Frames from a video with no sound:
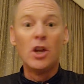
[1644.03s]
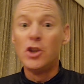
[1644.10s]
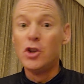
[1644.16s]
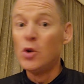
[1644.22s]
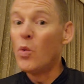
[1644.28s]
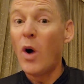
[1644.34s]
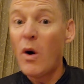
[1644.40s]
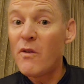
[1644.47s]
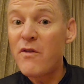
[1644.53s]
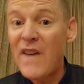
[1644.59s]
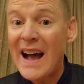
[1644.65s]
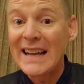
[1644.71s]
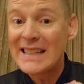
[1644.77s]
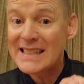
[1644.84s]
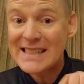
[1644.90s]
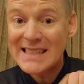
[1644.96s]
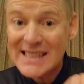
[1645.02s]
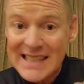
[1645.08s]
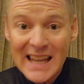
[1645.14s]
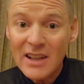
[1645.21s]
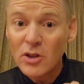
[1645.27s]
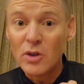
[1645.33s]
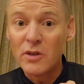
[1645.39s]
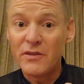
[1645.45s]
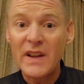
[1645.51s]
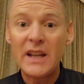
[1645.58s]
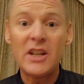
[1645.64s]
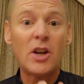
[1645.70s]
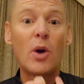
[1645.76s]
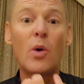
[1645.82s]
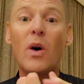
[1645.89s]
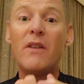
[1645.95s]
You won't find a single
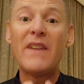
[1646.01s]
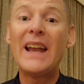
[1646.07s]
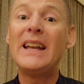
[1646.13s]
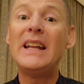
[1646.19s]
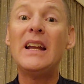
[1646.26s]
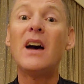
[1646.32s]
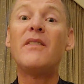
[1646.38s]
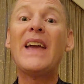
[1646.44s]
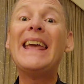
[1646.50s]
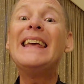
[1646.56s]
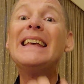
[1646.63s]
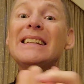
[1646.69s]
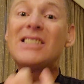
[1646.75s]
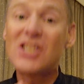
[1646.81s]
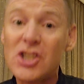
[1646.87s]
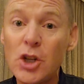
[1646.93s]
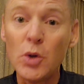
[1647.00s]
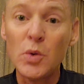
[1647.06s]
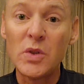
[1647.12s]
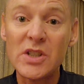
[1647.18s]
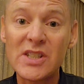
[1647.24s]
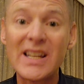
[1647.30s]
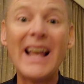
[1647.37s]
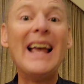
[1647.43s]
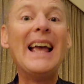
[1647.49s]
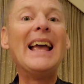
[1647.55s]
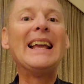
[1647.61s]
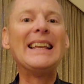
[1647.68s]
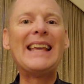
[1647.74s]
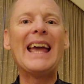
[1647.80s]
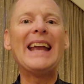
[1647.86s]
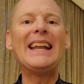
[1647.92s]
video of any of his students
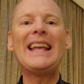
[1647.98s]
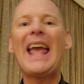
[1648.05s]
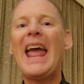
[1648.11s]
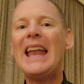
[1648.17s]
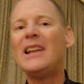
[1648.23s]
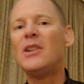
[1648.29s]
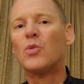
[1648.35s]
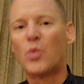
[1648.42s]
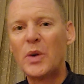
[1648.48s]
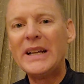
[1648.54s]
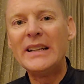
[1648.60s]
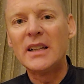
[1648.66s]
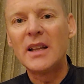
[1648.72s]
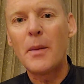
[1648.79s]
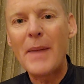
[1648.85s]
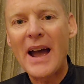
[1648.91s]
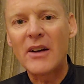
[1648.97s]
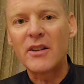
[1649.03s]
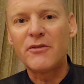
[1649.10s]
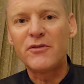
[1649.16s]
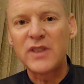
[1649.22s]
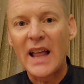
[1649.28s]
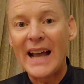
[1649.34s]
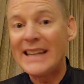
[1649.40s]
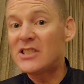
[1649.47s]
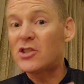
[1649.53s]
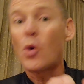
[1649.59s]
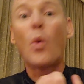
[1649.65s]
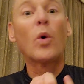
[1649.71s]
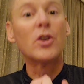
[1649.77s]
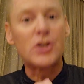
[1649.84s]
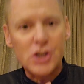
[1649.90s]
getting any real amount of flights
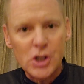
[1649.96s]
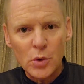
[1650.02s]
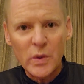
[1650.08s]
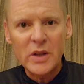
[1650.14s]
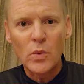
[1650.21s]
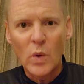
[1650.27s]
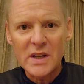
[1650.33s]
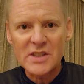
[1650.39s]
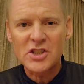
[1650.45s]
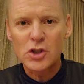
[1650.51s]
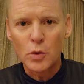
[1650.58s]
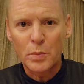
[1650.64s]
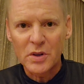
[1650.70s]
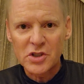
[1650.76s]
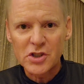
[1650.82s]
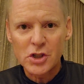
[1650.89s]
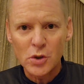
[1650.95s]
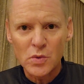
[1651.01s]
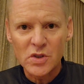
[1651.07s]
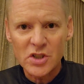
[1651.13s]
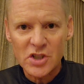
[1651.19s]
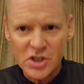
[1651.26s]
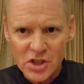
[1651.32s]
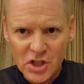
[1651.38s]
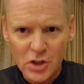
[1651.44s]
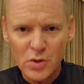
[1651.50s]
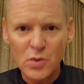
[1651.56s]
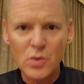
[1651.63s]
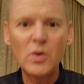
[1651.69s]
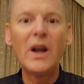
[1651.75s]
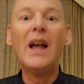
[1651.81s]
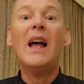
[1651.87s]
or doing what super students
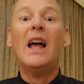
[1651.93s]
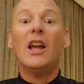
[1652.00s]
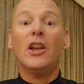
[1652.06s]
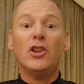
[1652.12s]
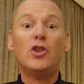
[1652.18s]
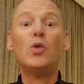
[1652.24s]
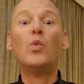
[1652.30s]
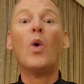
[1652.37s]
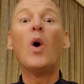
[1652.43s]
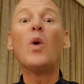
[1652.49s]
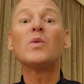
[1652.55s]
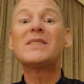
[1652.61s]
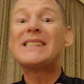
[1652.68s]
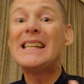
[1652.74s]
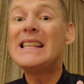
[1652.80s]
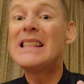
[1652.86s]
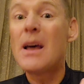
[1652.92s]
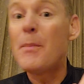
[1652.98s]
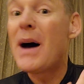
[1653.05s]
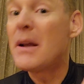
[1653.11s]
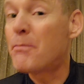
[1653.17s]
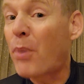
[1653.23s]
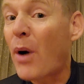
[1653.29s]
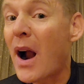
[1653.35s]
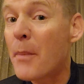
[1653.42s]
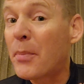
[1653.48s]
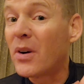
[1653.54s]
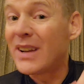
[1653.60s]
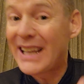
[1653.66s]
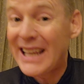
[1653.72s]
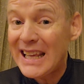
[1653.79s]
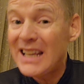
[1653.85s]
do. You won't see them on proper
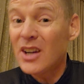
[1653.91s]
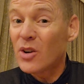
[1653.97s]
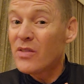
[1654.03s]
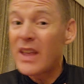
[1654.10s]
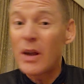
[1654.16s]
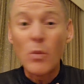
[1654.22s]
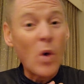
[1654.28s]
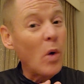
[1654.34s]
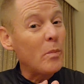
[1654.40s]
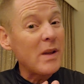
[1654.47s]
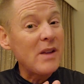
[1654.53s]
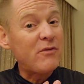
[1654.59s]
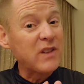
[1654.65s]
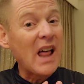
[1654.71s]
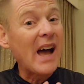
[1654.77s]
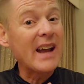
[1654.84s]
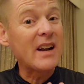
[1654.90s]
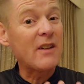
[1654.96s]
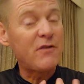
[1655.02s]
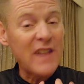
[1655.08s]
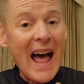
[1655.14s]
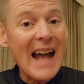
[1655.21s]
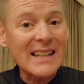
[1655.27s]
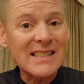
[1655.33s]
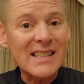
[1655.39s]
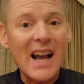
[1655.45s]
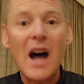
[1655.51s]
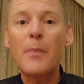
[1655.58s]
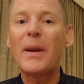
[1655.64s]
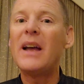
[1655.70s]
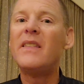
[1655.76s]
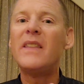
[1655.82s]
gear. They won't be flying a flat
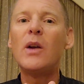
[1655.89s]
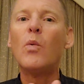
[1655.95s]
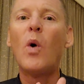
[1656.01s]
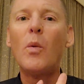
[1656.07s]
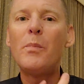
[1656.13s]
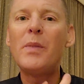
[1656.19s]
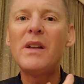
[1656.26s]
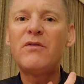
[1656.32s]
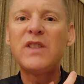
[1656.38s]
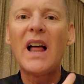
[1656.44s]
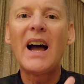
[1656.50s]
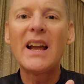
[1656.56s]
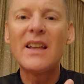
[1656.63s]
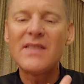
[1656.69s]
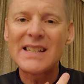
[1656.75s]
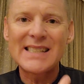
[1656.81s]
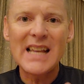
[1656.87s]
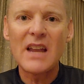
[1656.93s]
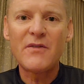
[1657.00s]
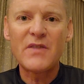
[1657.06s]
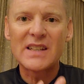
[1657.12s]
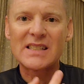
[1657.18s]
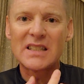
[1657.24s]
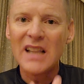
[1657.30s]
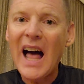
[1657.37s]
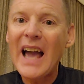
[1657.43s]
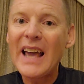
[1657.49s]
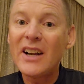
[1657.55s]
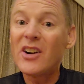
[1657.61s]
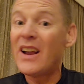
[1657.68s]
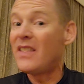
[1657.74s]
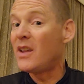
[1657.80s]
top, and they won't be flying the safest
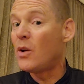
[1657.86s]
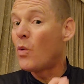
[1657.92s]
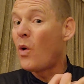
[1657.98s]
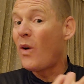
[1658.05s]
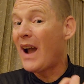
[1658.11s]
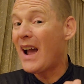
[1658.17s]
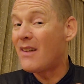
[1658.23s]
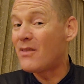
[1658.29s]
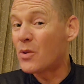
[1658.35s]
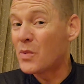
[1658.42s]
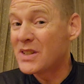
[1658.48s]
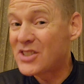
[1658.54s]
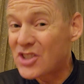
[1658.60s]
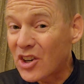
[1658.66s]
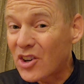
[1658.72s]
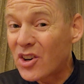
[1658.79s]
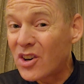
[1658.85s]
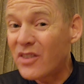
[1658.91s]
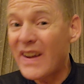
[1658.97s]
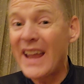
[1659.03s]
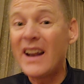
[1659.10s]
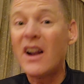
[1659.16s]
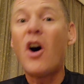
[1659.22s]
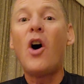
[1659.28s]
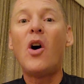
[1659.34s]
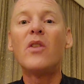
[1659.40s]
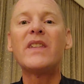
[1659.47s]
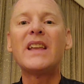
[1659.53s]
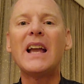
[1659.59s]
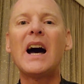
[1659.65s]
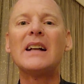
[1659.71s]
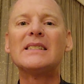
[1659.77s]
glider, and they won't have a reserve and all
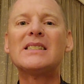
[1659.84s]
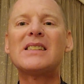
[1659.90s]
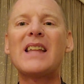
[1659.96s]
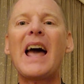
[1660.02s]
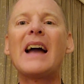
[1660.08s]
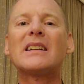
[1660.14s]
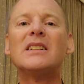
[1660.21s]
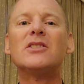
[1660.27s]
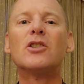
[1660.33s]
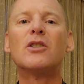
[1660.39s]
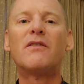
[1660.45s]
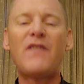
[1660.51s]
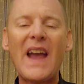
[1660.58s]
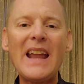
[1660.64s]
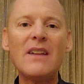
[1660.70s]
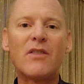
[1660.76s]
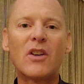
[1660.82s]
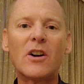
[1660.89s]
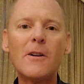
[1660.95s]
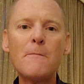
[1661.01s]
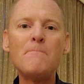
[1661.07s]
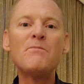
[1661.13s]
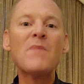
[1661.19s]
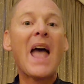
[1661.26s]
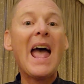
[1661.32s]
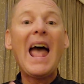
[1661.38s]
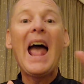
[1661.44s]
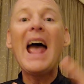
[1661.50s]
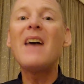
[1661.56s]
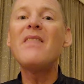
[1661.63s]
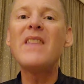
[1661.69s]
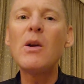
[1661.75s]
the odds stacked in their favor,
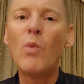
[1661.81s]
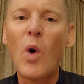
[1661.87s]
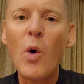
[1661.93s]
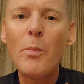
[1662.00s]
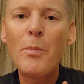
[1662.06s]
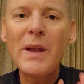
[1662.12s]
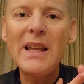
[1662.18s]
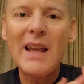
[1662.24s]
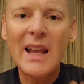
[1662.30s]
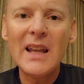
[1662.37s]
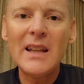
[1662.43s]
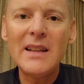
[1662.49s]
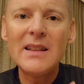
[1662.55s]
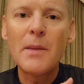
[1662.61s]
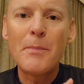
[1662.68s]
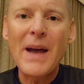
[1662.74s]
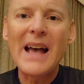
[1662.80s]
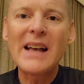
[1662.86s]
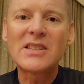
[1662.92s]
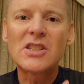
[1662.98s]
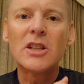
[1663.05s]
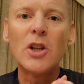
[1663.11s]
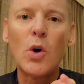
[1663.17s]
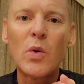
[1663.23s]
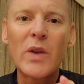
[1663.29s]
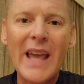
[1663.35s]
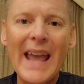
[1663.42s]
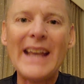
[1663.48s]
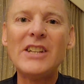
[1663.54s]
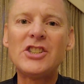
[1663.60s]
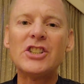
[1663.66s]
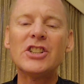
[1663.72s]
and they won't be in the best
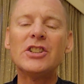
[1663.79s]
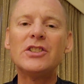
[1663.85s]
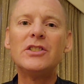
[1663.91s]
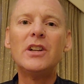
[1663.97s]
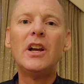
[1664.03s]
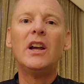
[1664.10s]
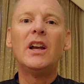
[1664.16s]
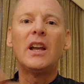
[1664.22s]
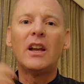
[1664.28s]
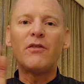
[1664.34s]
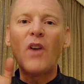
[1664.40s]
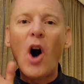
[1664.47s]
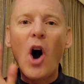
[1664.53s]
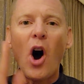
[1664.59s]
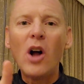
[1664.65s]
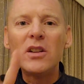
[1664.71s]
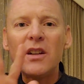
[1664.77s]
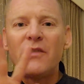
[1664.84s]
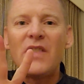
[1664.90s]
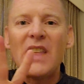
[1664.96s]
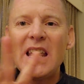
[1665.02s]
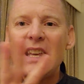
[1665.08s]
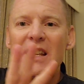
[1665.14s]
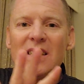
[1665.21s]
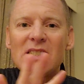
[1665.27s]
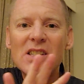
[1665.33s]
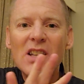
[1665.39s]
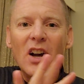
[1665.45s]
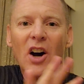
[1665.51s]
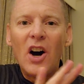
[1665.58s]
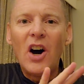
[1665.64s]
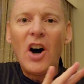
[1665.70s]
location. If all of these
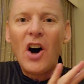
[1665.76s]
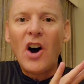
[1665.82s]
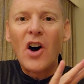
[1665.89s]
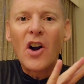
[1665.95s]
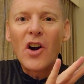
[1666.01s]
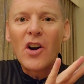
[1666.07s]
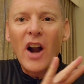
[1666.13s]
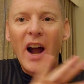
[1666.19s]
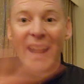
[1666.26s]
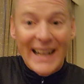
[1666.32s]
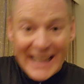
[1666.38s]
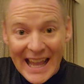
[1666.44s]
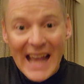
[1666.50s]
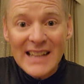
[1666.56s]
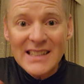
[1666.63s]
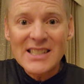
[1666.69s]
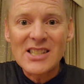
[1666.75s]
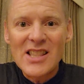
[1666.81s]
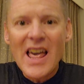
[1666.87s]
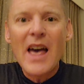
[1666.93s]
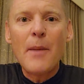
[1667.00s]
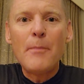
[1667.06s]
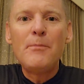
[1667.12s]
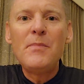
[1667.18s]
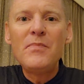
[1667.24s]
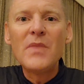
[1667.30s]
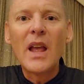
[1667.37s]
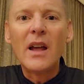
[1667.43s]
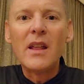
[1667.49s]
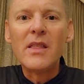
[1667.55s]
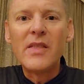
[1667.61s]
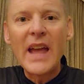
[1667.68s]
are against them,
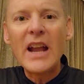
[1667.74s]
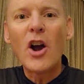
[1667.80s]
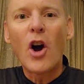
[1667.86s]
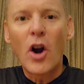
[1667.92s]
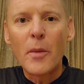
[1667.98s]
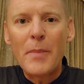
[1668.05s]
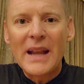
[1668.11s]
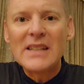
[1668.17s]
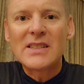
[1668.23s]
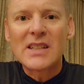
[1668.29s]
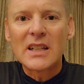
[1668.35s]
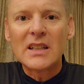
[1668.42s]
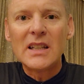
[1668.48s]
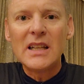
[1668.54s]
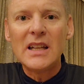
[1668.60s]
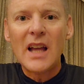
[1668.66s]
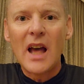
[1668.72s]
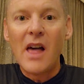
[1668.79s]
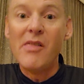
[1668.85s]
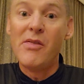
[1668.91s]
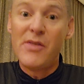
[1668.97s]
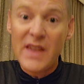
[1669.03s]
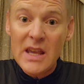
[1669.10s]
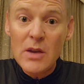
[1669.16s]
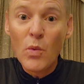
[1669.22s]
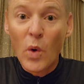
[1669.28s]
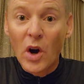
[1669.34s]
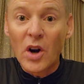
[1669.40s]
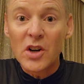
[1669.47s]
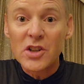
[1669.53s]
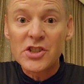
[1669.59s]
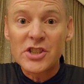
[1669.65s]
they are basically the
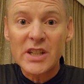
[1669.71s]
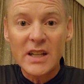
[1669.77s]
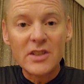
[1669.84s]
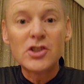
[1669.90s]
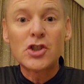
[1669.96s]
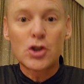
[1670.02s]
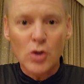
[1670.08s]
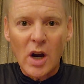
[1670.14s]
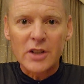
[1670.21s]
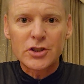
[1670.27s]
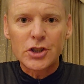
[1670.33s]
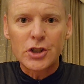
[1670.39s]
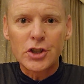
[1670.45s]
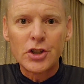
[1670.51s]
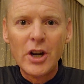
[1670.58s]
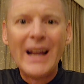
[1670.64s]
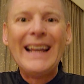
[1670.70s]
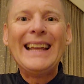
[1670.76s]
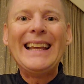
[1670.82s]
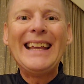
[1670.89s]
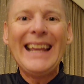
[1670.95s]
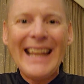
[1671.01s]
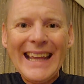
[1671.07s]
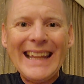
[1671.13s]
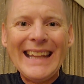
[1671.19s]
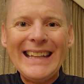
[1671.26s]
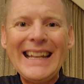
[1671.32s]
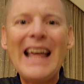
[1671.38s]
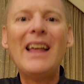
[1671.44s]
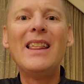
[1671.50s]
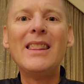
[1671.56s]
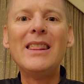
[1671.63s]
worst instructor
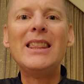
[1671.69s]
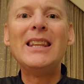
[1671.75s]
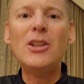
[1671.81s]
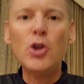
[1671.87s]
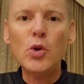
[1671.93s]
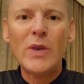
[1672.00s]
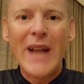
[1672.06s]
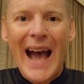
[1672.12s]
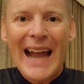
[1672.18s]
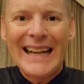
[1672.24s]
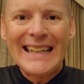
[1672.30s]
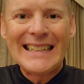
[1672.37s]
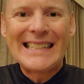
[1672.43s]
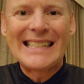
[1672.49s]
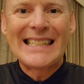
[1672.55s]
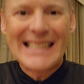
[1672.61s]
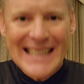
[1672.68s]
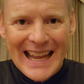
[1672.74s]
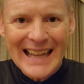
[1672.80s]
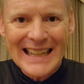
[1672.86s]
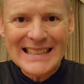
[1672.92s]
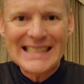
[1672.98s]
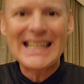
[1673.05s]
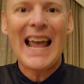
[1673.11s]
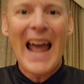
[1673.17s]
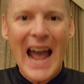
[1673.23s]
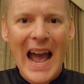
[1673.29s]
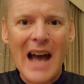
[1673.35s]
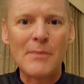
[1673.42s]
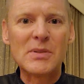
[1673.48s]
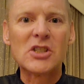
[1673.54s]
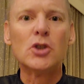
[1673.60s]
in the United States.
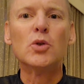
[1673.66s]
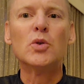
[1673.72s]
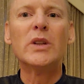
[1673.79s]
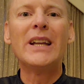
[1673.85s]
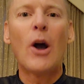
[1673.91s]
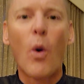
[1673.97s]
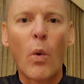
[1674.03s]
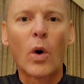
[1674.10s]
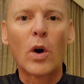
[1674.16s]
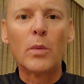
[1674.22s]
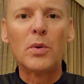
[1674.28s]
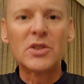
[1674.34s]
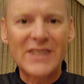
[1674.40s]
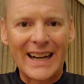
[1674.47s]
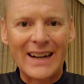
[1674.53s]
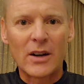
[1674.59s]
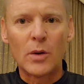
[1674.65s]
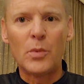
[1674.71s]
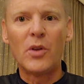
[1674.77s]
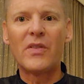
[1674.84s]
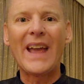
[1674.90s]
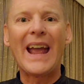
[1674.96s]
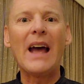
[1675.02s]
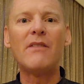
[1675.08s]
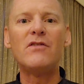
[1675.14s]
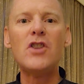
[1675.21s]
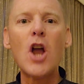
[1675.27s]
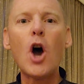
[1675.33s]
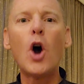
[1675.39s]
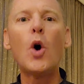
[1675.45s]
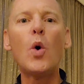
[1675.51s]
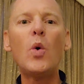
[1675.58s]
Absolutely horrible, terrible. They have
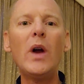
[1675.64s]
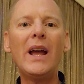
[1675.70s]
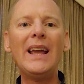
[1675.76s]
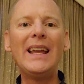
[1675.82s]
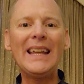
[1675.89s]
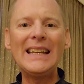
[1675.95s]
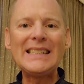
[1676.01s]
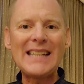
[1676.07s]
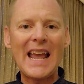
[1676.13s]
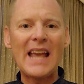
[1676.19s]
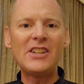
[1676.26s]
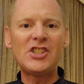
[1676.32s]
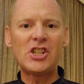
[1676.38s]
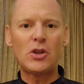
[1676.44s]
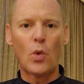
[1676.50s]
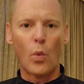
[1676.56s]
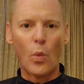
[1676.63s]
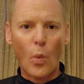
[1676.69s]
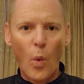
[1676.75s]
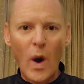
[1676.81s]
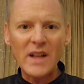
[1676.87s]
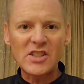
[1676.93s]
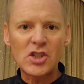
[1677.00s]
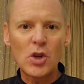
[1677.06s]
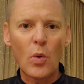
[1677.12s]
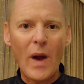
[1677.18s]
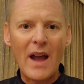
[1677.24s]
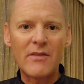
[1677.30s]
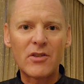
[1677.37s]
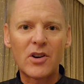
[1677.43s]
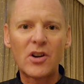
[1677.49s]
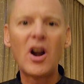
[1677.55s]
no intention
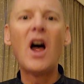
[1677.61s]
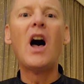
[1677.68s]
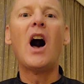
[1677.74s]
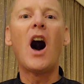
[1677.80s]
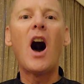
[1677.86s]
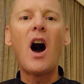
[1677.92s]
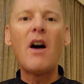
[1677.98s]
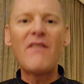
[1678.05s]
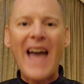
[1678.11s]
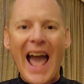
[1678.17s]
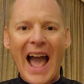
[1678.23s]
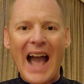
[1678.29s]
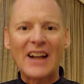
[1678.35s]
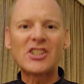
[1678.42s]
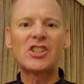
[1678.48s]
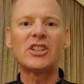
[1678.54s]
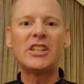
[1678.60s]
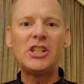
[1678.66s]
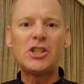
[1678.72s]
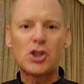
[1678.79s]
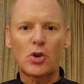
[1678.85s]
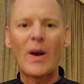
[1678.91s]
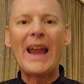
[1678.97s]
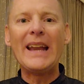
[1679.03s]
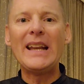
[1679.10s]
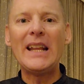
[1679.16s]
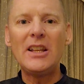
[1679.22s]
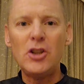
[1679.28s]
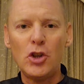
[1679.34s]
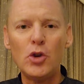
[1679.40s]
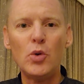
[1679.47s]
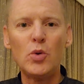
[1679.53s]
whatsoever of actually
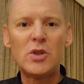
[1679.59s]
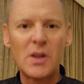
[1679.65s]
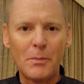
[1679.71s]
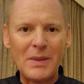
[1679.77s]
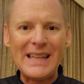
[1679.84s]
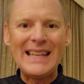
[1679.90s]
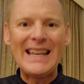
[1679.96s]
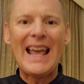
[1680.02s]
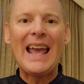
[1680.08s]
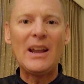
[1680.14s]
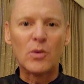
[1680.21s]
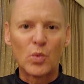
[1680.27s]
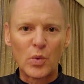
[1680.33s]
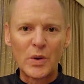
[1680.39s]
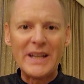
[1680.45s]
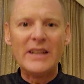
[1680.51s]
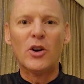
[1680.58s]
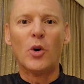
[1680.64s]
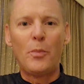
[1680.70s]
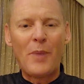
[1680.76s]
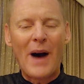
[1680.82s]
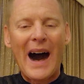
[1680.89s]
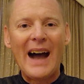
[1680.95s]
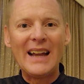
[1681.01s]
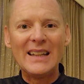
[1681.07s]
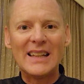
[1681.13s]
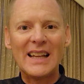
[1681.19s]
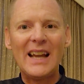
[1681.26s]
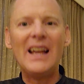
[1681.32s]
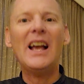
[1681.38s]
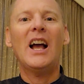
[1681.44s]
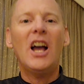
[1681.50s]
training you to be a real pilot.